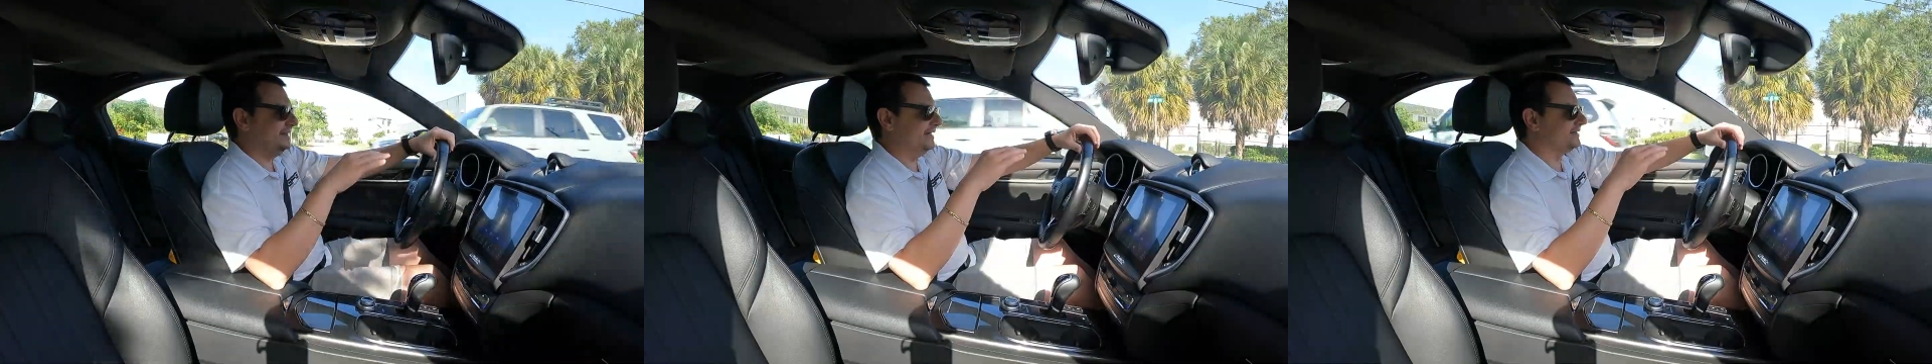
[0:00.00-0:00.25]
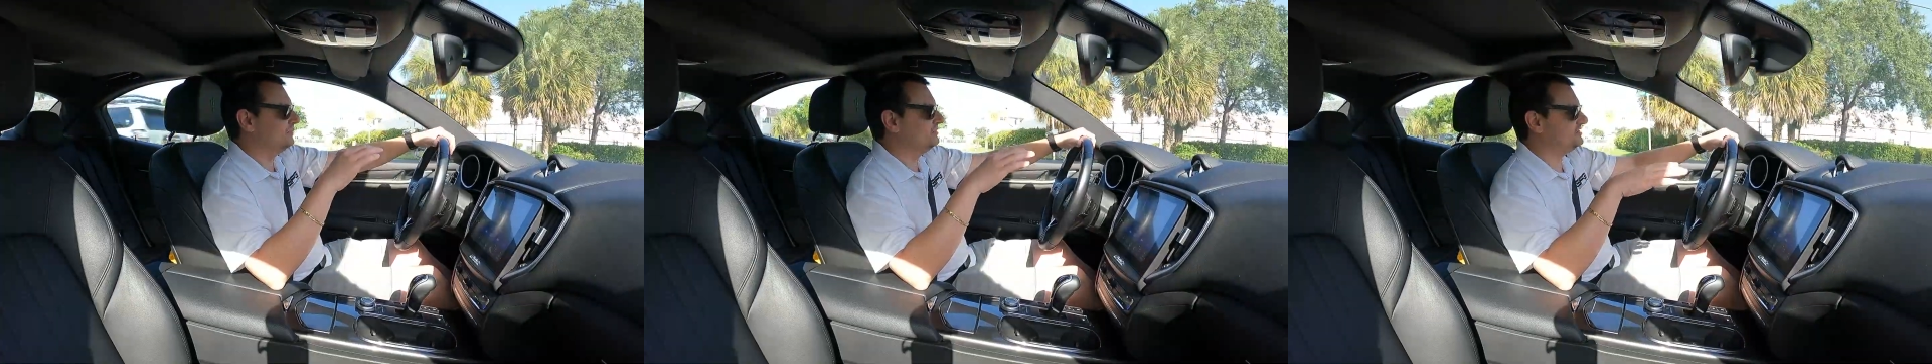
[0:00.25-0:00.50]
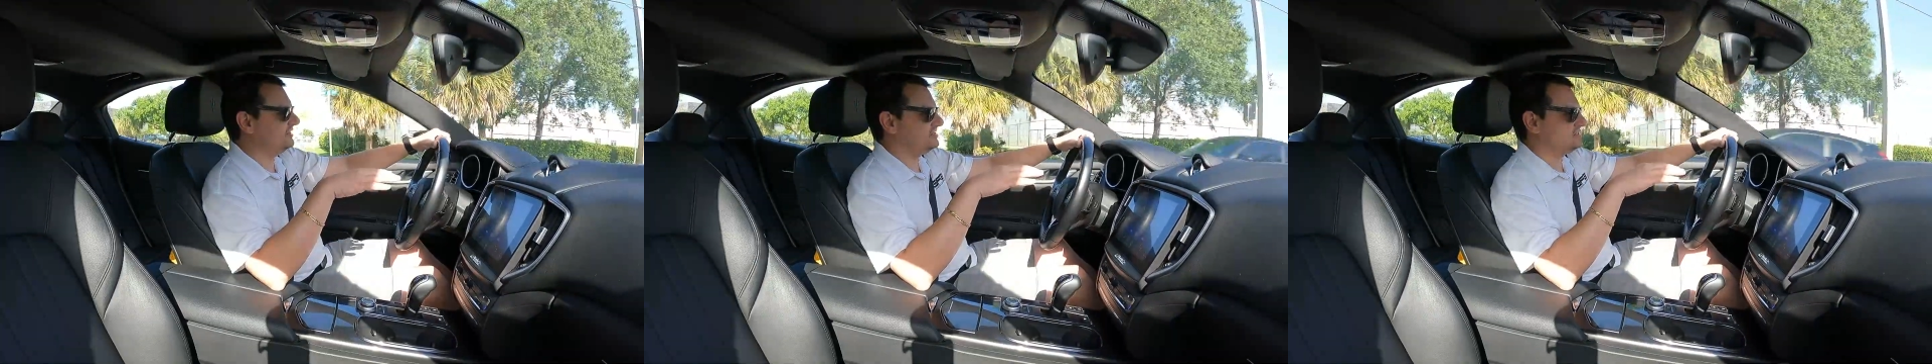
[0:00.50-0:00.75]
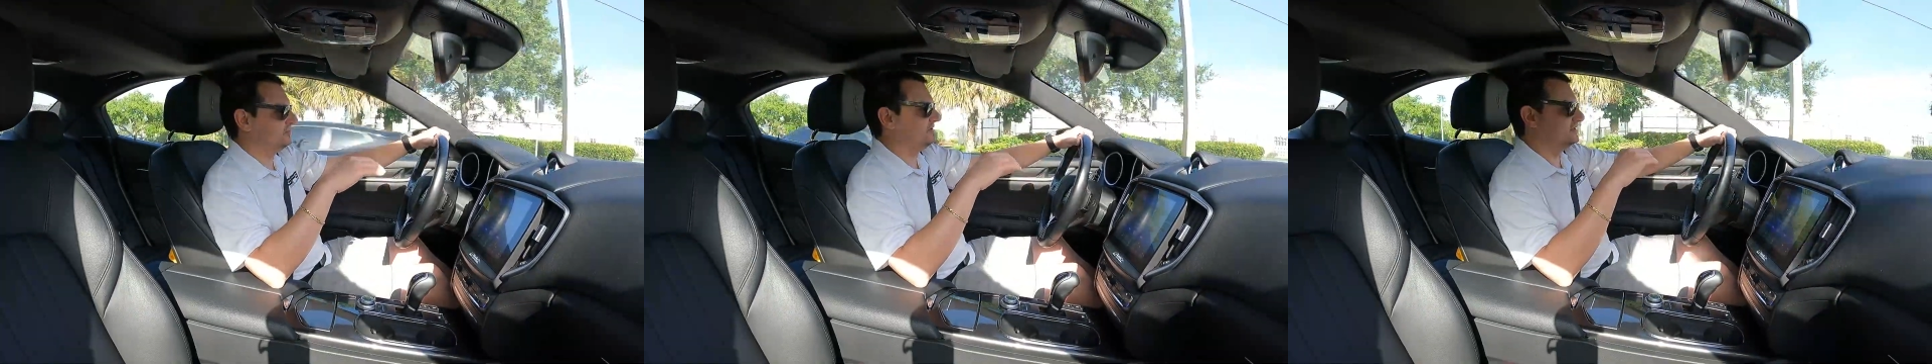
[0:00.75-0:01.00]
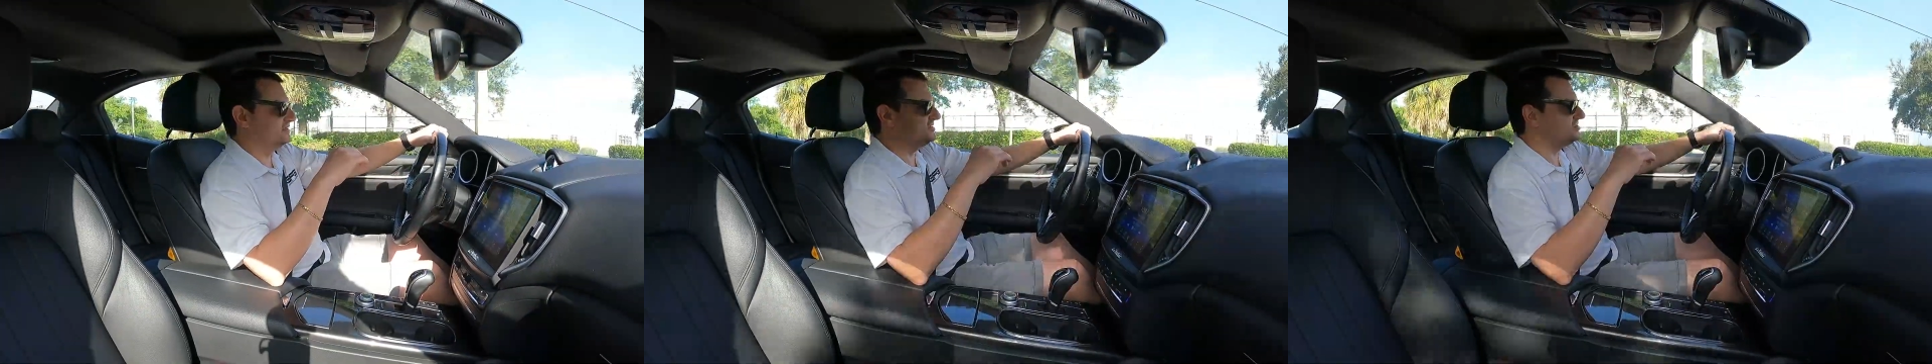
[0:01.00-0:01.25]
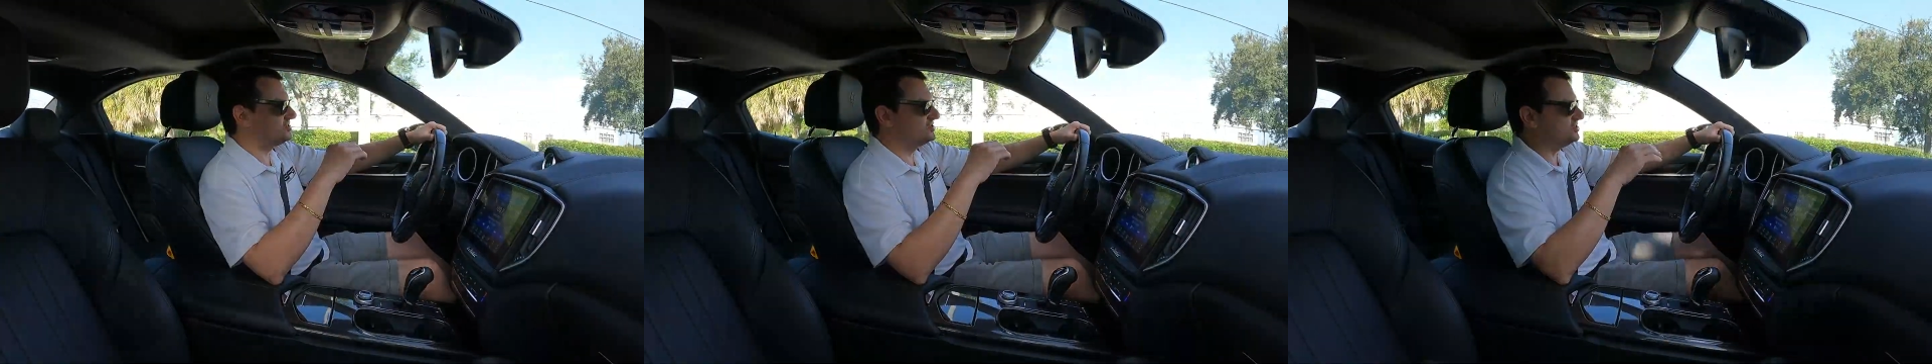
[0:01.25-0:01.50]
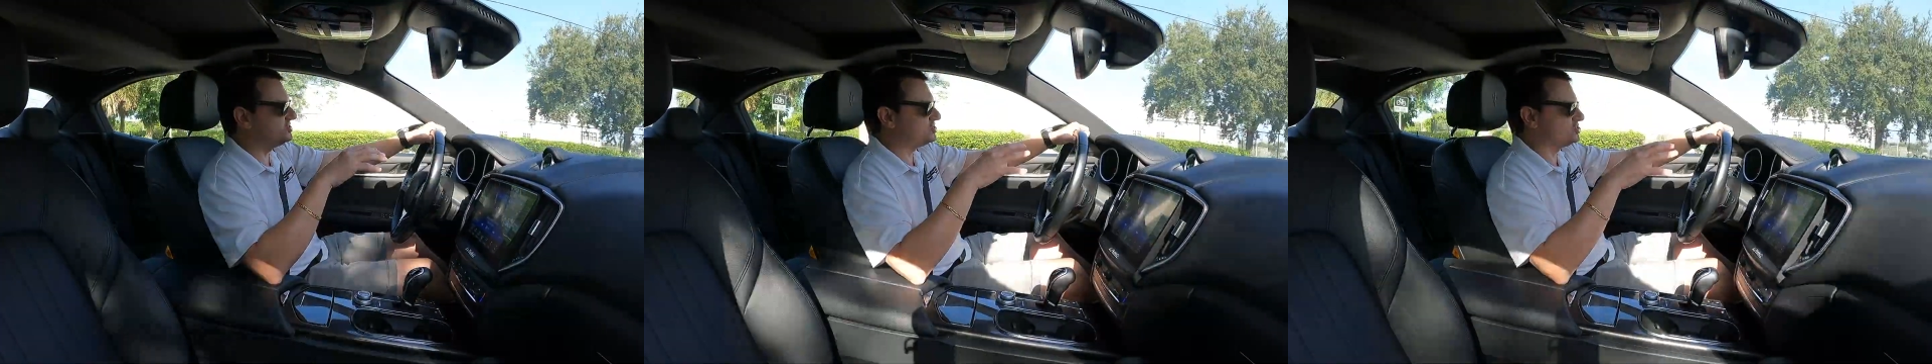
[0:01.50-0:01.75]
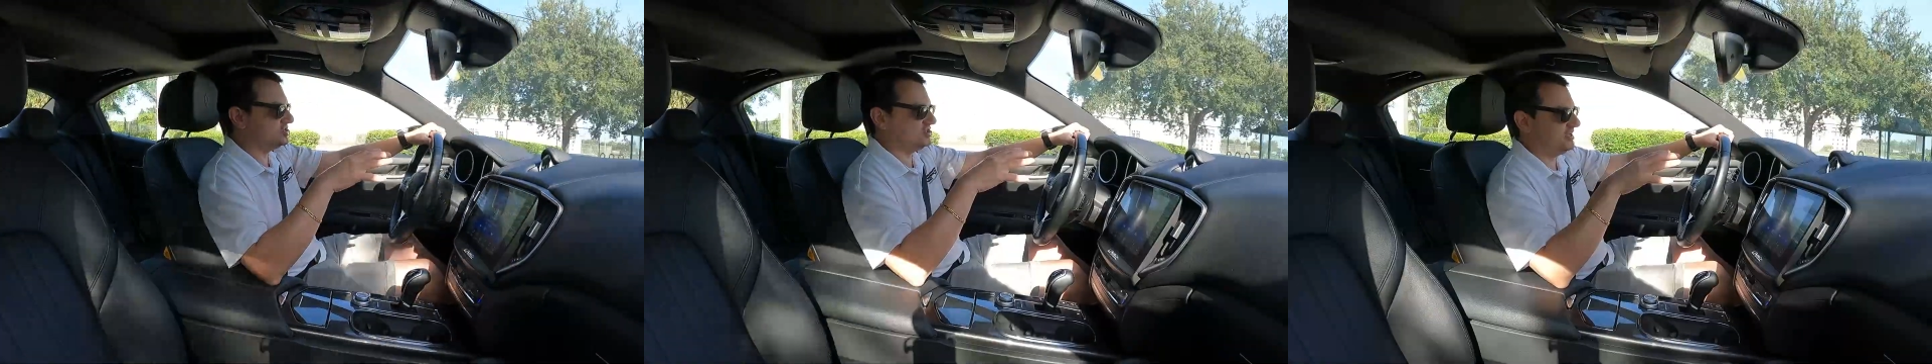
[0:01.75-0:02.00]
And let me tell you something: this is
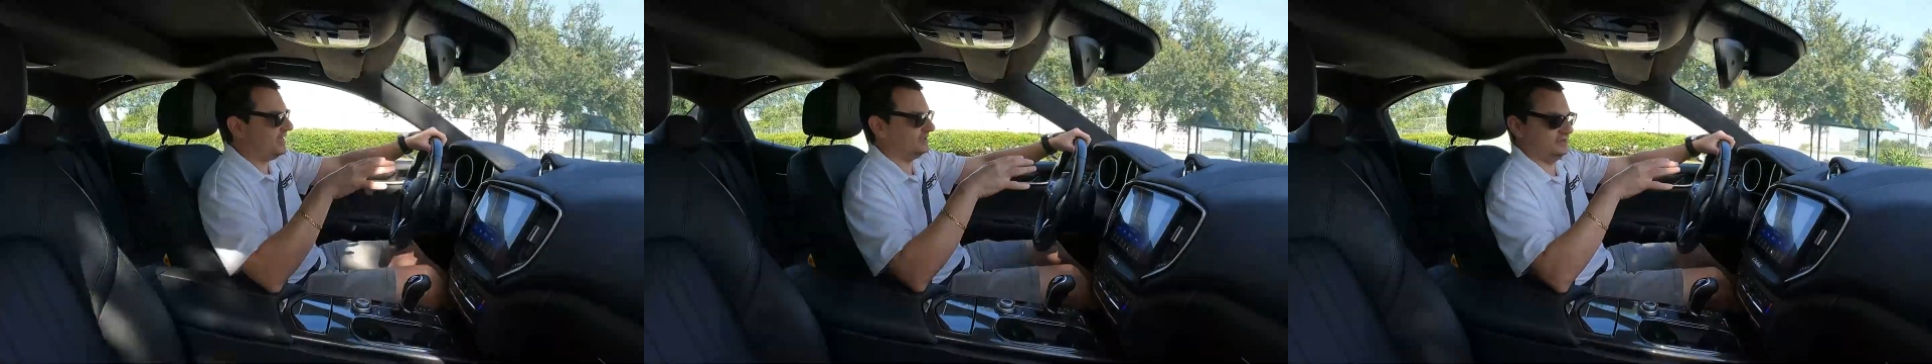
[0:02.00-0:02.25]
just not